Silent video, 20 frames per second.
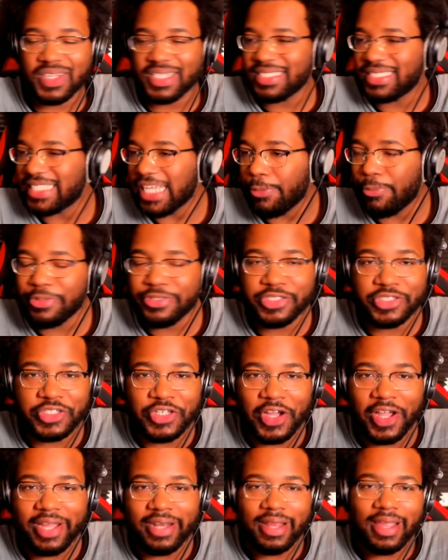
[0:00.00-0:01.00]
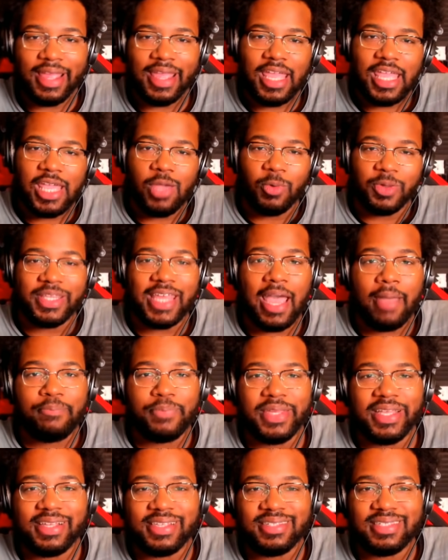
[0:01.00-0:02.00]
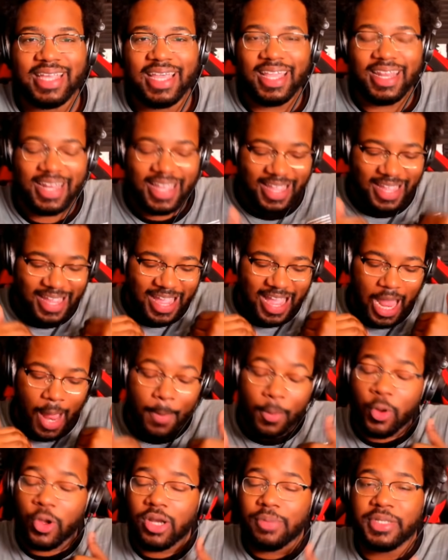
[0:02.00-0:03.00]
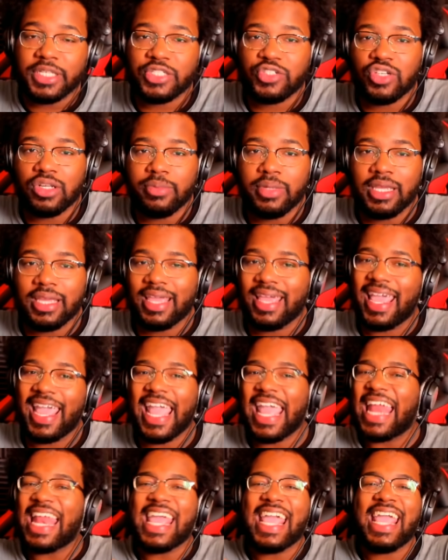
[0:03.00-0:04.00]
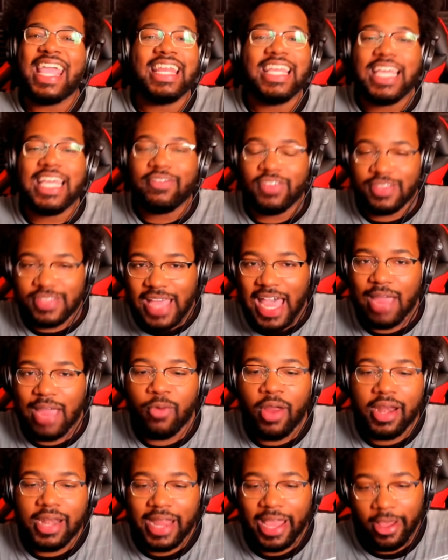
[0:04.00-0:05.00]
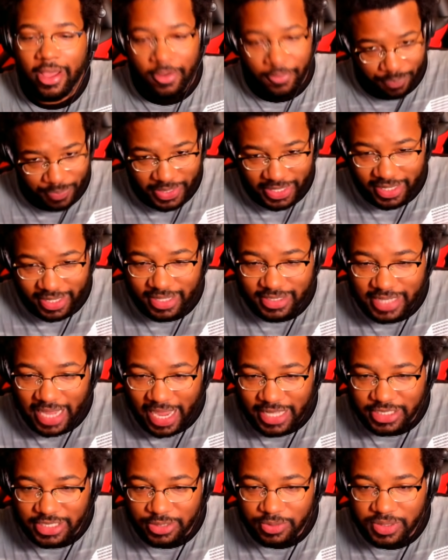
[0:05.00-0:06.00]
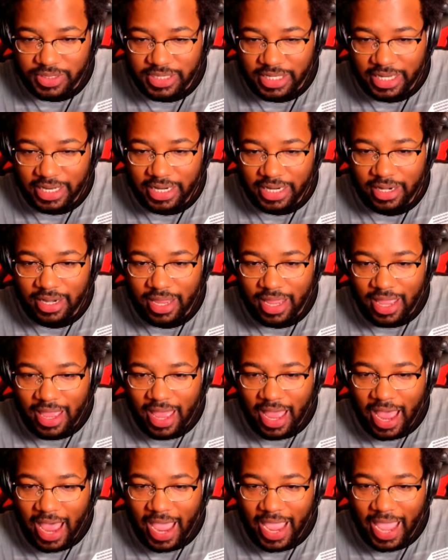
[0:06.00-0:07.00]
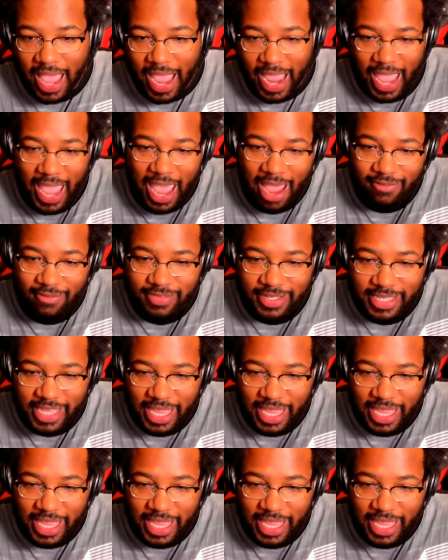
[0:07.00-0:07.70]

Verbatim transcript: say what's good. And with that being said, I'm going to be streaming at any given time right now because as you've seen, I, I have the